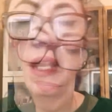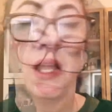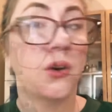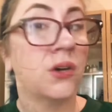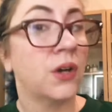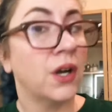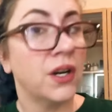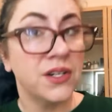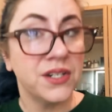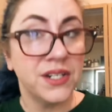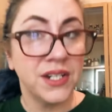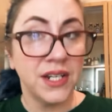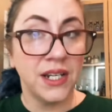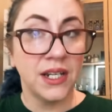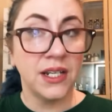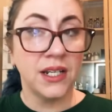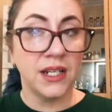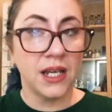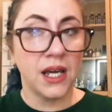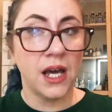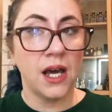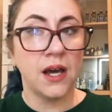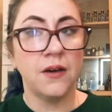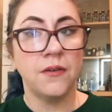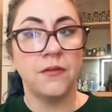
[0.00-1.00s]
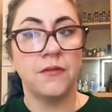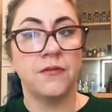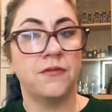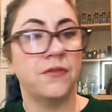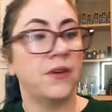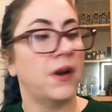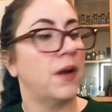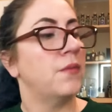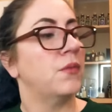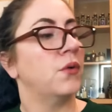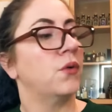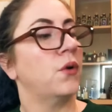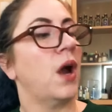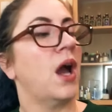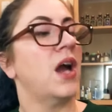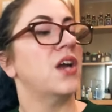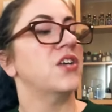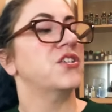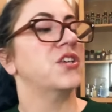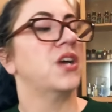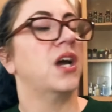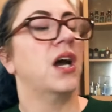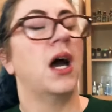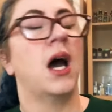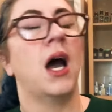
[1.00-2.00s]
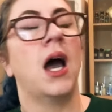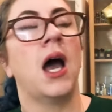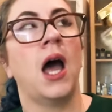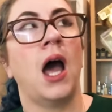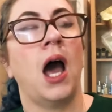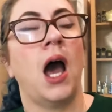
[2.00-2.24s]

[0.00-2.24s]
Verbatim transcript: Now, Gardenia from Roja,